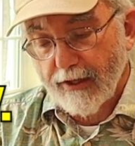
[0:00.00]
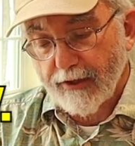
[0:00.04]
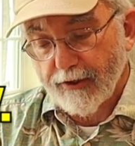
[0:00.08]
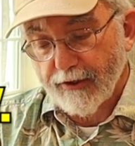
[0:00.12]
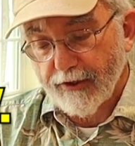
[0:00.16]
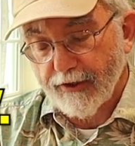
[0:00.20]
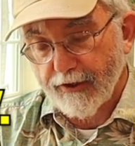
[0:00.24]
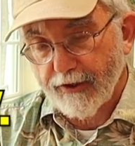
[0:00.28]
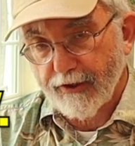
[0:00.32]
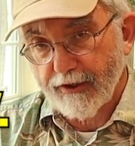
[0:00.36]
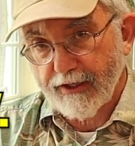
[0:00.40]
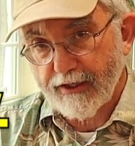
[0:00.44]

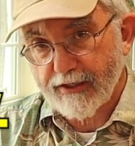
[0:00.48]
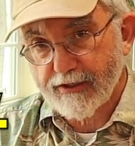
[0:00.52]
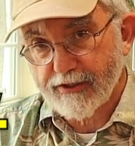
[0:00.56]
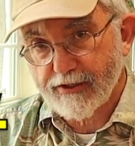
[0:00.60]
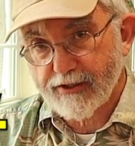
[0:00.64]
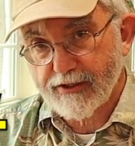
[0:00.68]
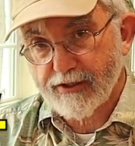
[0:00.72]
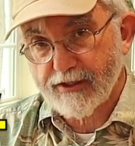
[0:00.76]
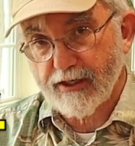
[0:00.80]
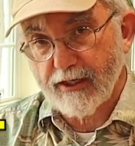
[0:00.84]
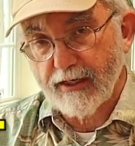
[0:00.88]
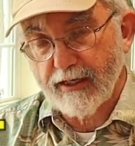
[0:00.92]

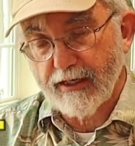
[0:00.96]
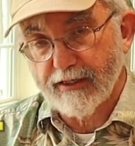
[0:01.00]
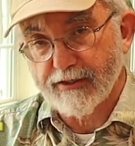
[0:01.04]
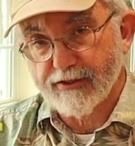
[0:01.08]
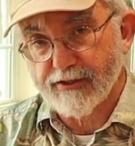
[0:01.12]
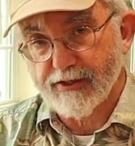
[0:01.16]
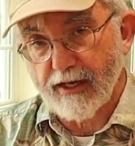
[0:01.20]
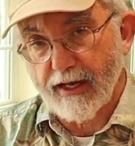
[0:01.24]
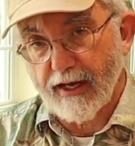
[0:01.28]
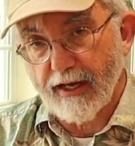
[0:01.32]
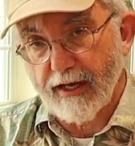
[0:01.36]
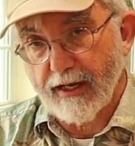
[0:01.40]
This
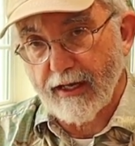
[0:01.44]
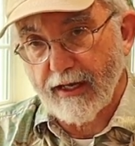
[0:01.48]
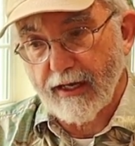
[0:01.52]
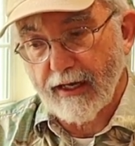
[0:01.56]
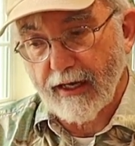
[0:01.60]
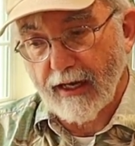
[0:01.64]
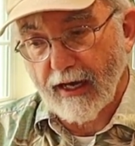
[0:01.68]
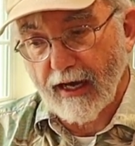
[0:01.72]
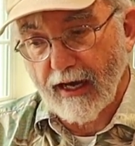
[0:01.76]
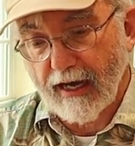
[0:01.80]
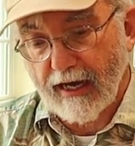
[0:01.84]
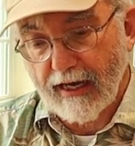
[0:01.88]
is
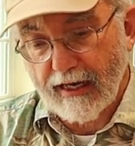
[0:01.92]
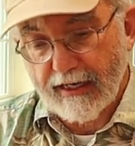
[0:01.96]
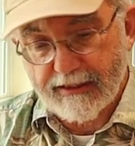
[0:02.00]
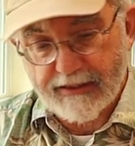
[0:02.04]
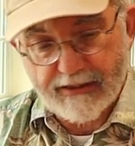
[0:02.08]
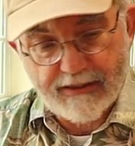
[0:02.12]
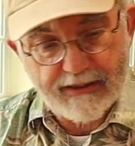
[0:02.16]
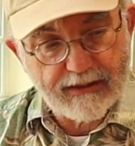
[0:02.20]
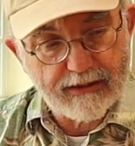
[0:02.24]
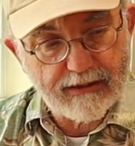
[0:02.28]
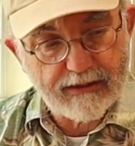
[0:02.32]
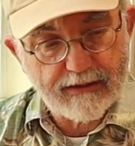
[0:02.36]
a
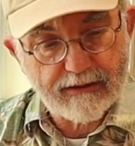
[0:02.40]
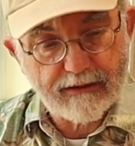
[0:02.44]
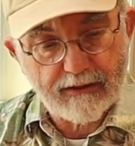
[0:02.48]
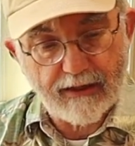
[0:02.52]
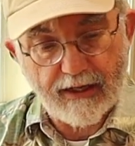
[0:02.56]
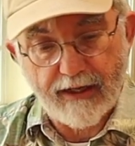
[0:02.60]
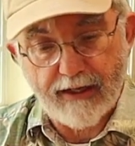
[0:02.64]
idea,